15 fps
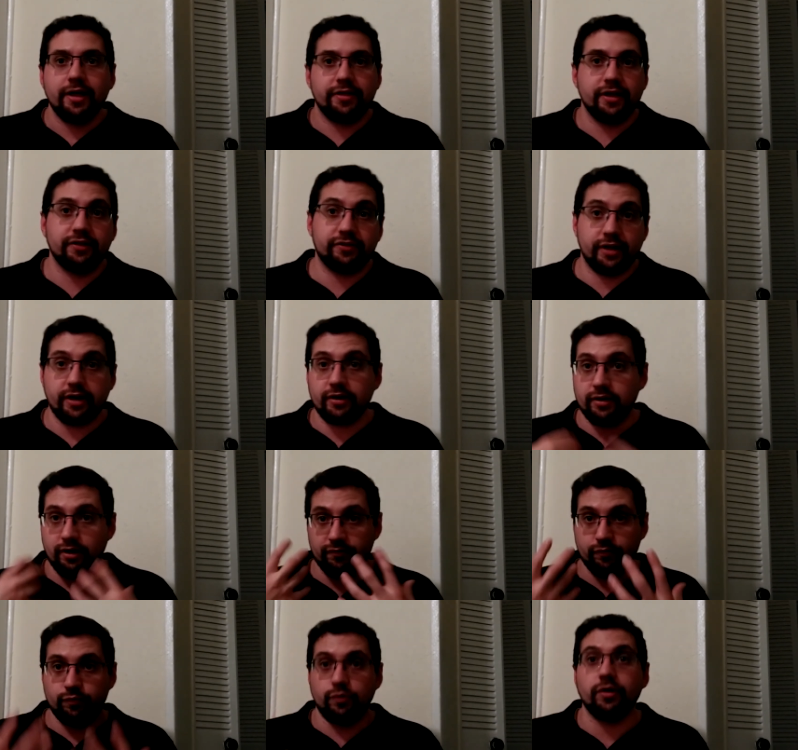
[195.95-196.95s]
things that are
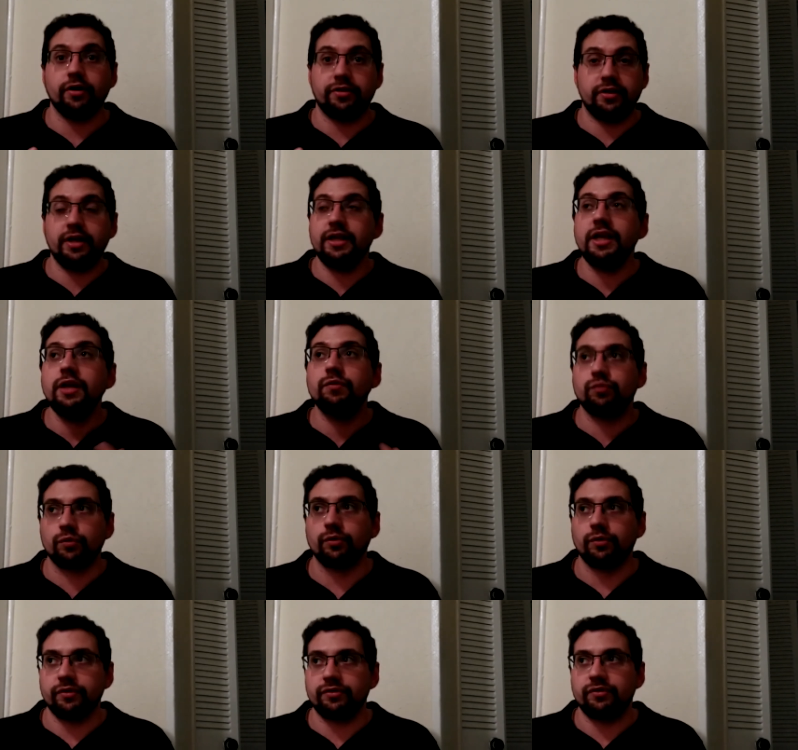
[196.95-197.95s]
of worth. You need
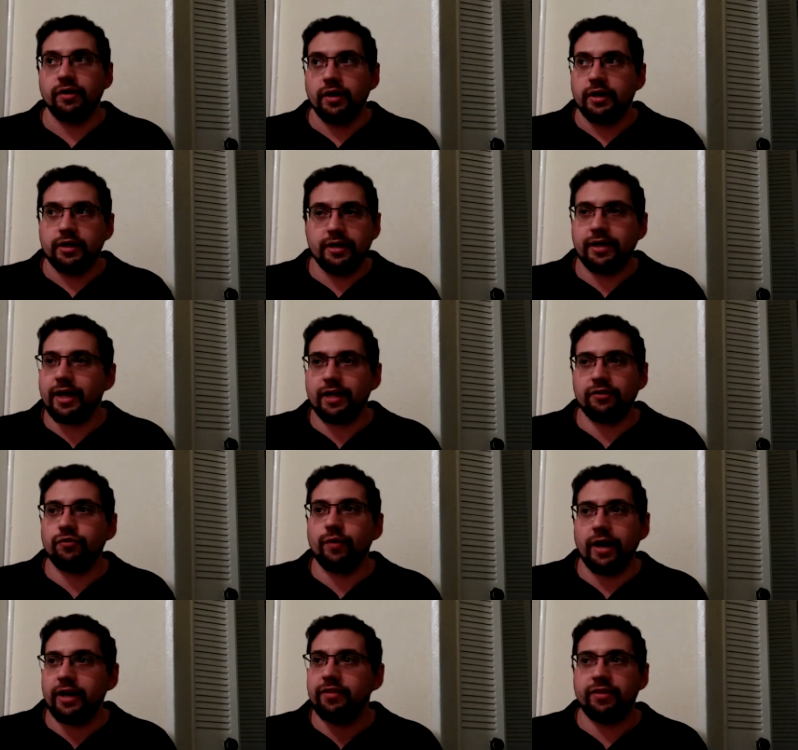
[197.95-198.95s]
rules. You can't
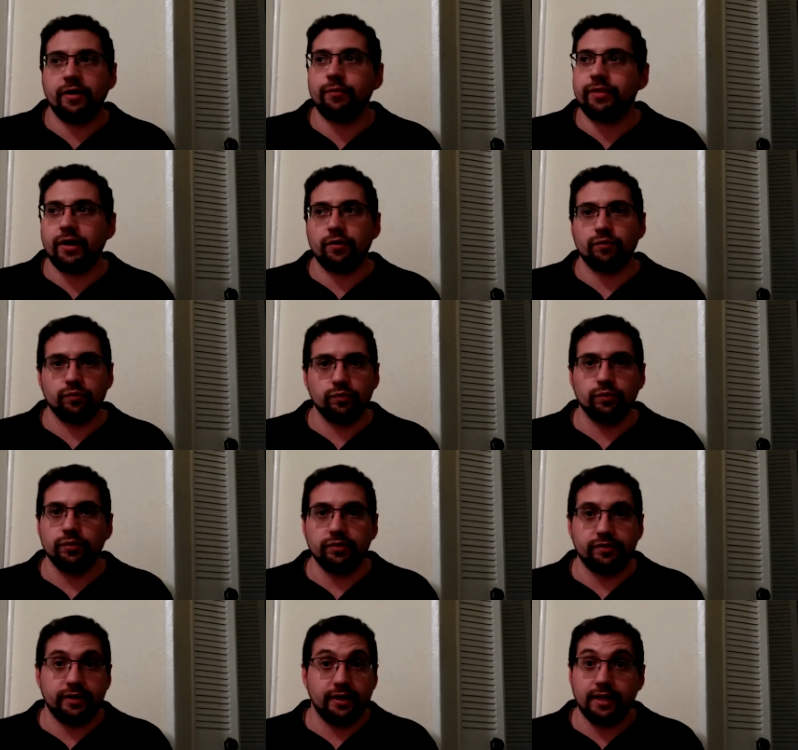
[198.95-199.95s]
do anything without
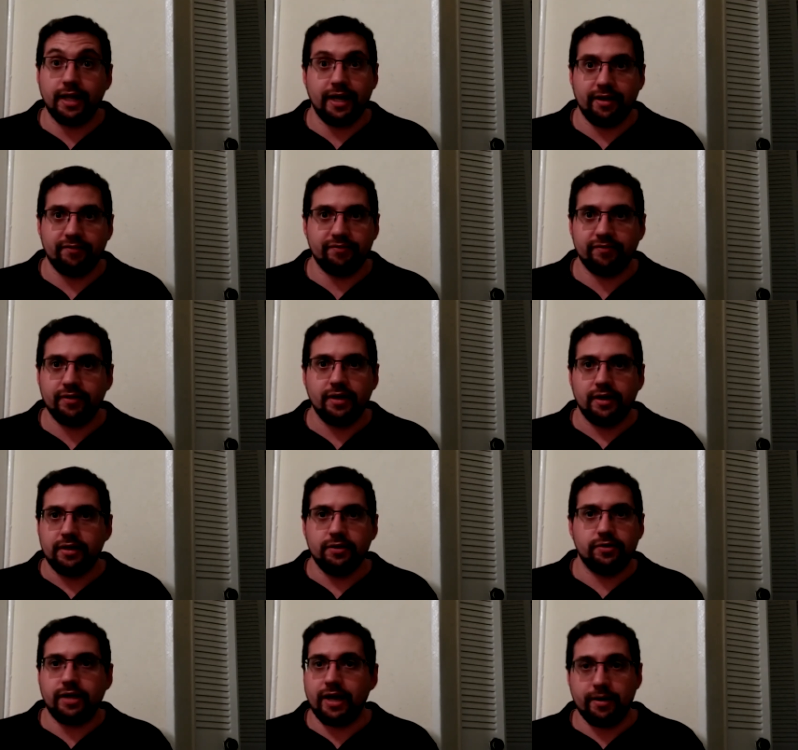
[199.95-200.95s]
rules in life.
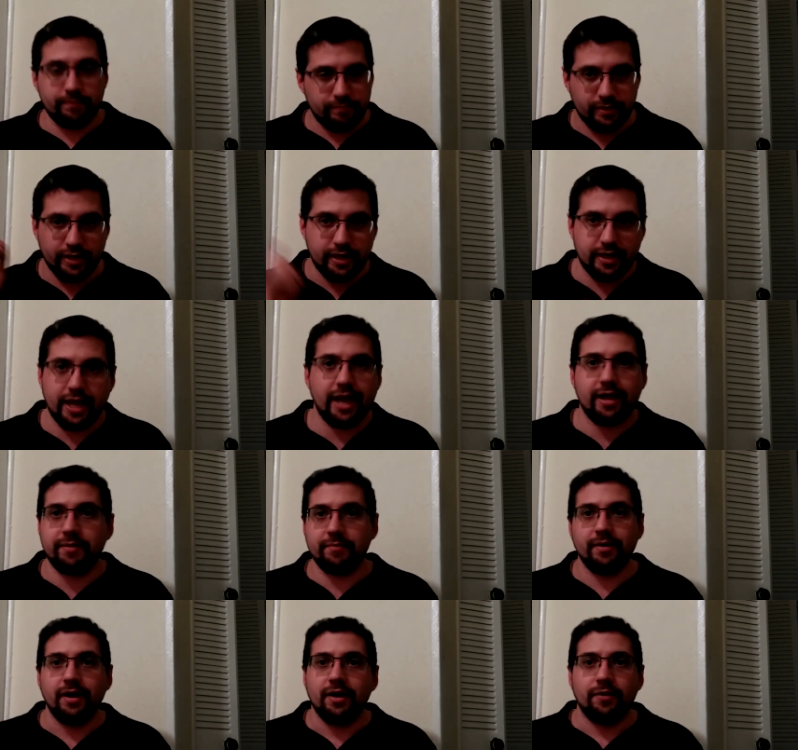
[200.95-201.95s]
You can't play a
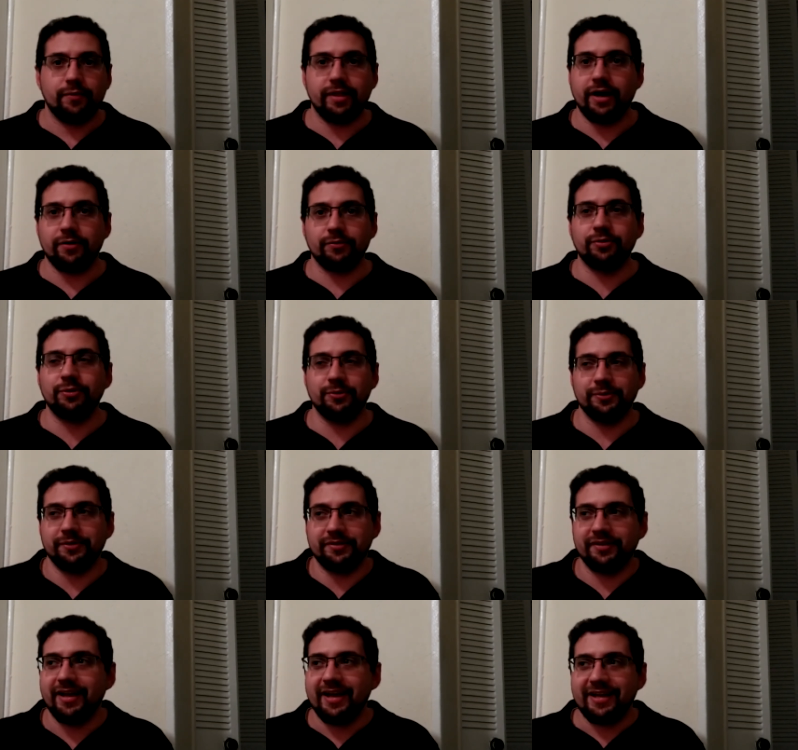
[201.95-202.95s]
game without
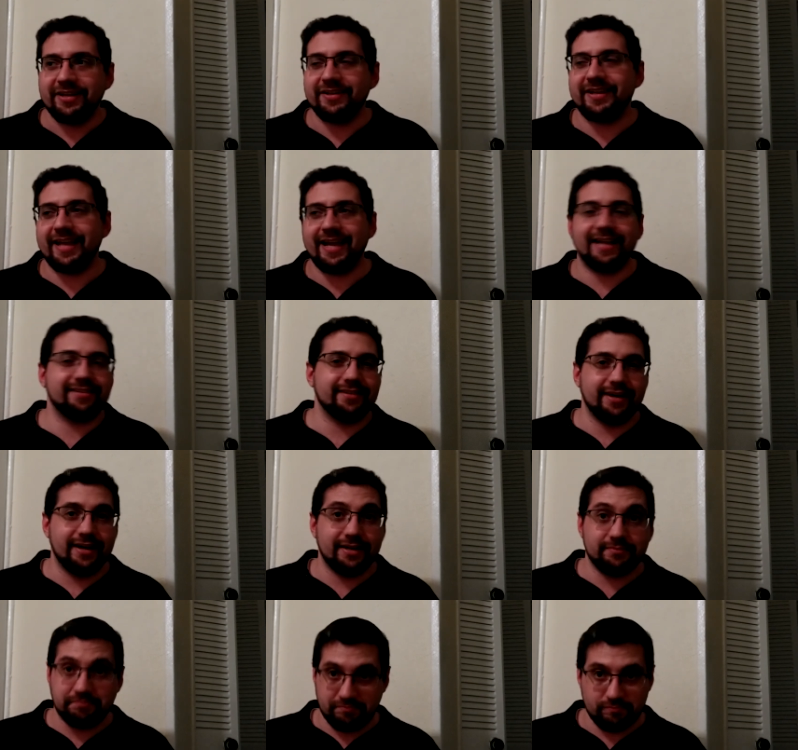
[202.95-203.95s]
rules. You can't
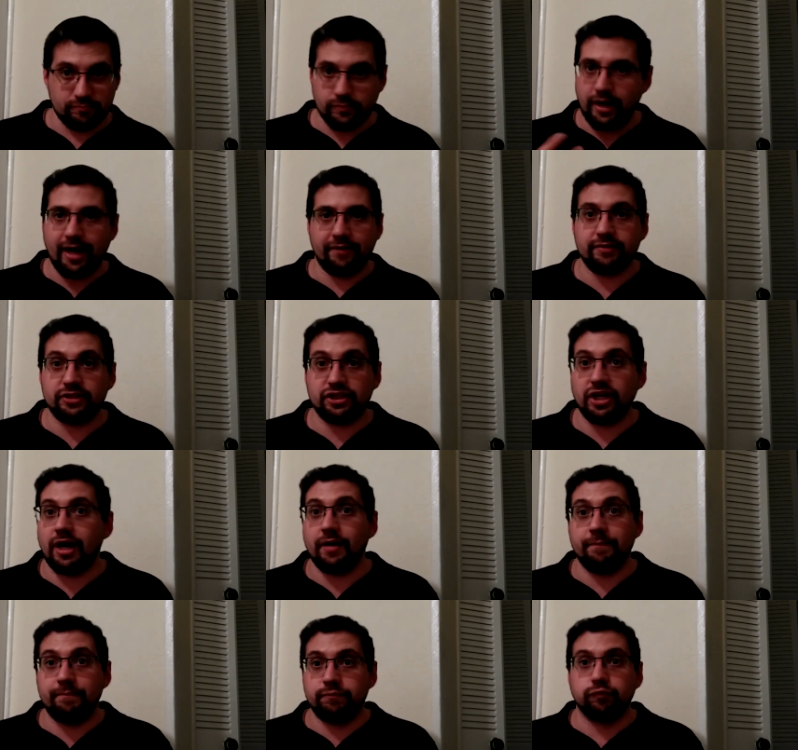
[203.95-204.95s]
have a
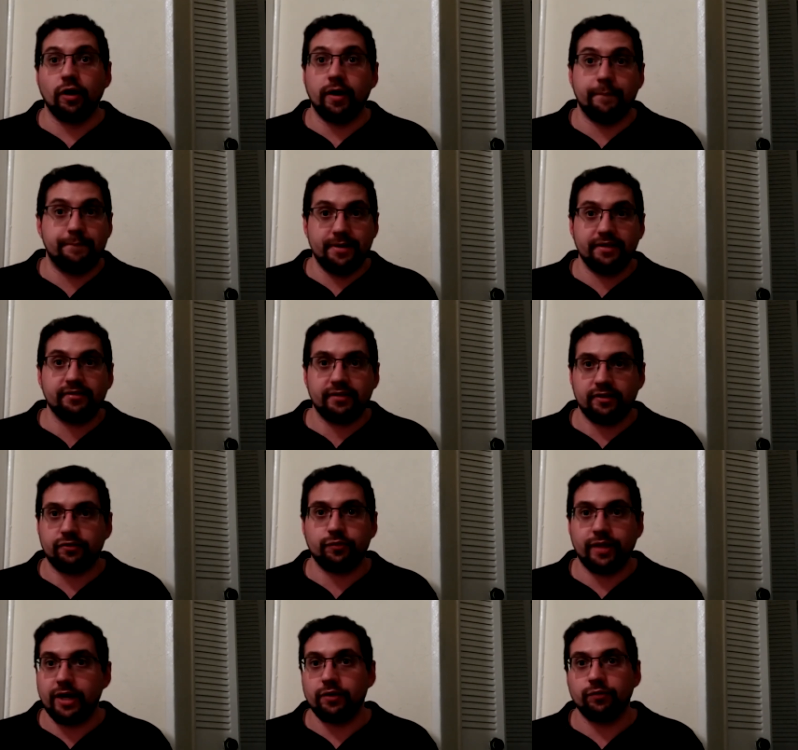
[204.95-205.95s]
job, run a business
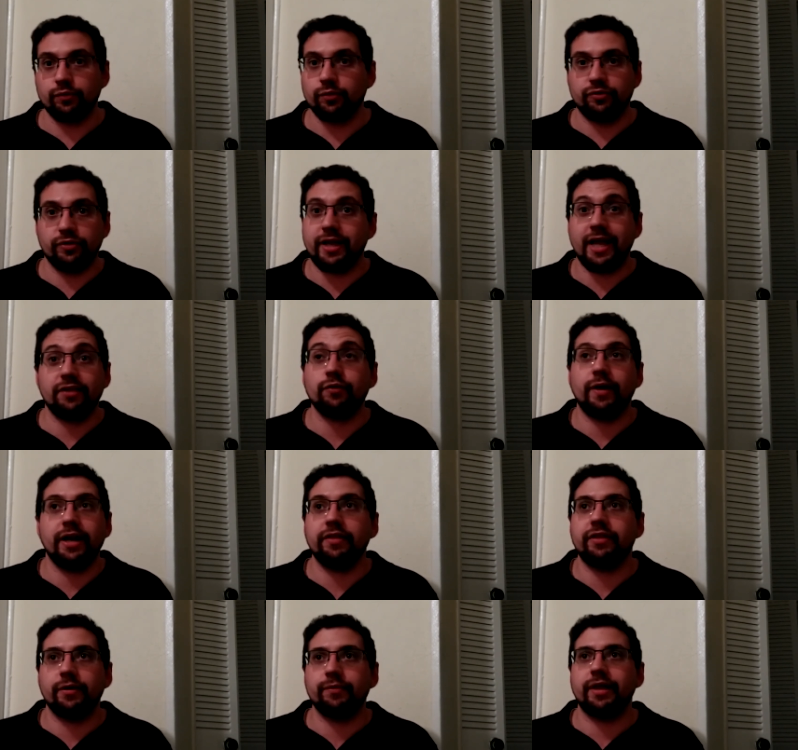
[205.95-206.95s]
without rules. You can't do
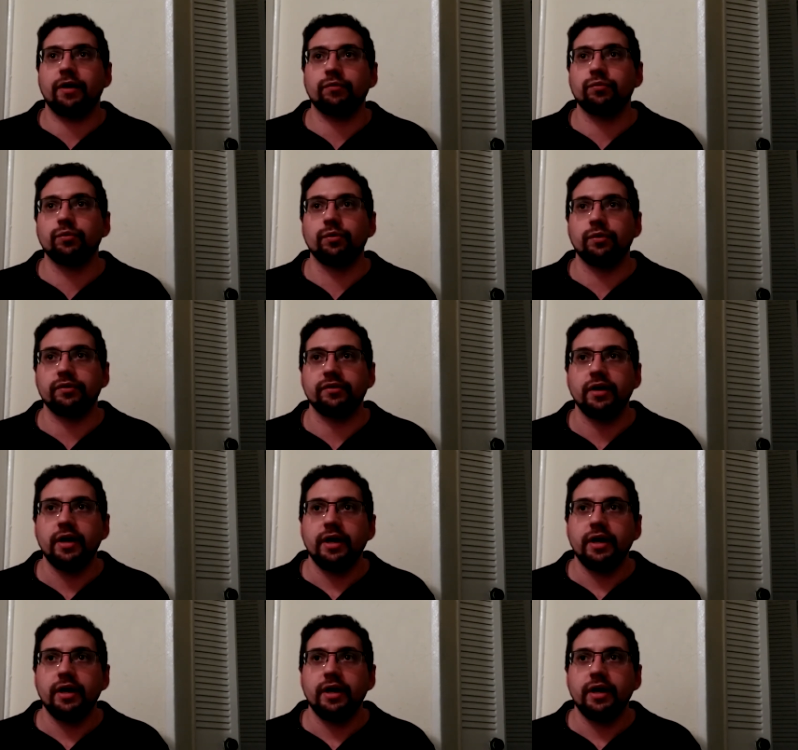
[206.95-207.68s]
anything without rules.